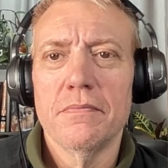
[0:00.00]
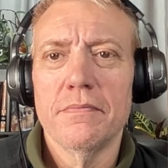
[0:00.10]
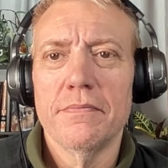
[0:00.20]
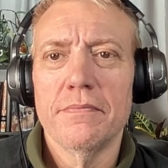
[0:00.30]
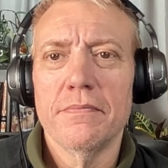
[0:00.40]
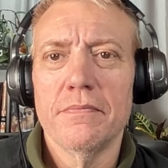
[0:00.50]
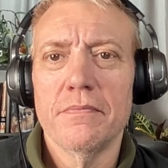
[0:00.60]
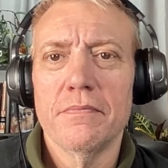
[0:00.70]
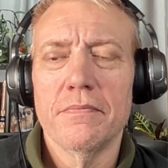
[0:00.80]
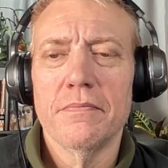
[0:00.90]

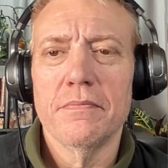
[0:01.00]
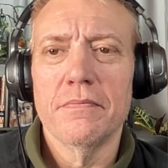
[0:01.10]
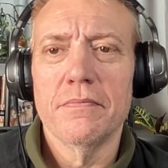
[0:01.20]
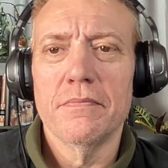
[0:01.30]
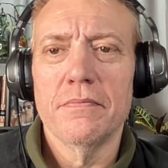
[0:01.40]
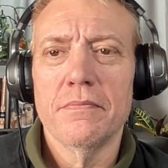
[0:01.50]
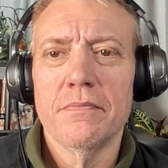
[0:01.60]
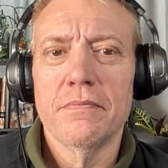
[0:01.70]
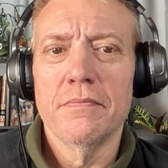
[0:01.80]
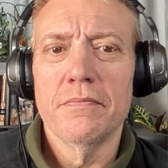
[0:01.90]

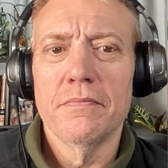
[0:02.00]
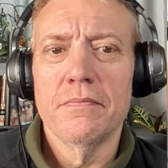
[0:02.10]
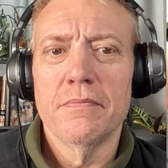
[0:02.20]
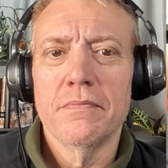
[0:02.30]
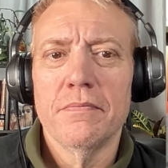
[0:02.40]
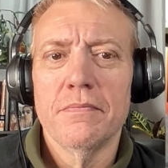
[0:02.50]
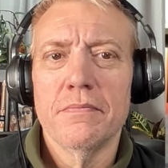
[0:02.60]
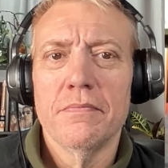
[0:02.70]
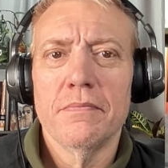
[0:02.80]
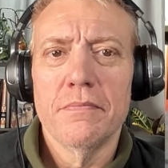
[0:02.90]

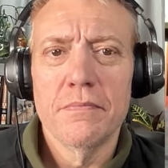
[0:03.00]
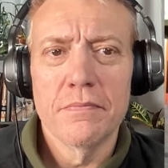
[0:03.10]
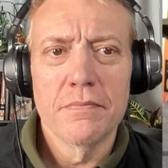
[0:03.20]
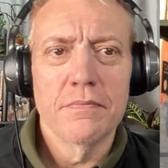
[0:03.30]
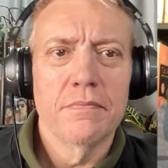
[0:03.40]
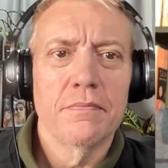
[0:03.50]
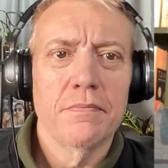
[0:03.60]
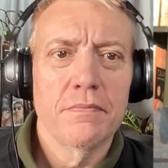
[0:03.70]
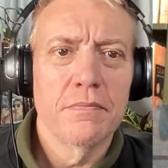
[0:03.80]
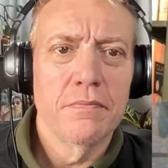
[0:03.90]

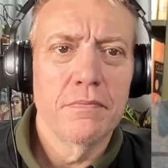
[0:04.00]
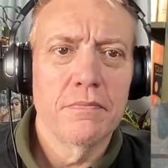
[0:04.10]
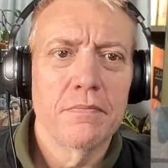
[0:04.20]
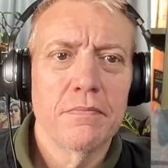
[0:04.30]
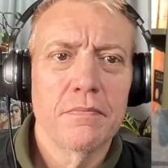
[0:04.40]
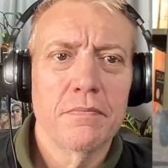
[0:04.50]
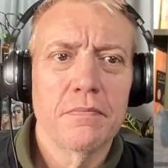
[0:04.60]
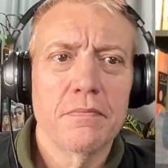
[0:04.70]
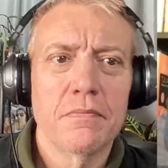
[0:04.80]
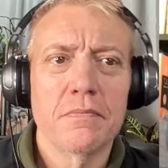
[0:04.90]

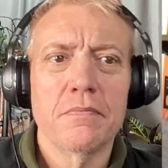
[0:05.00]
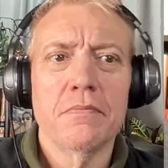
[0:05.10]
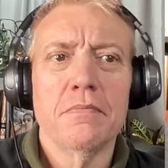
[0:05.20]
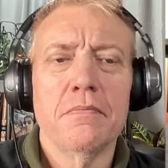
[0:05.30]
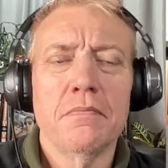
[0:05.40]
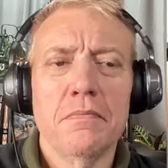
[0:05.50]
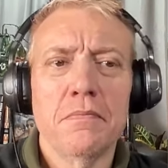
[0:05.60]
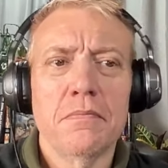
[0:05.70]
(silent)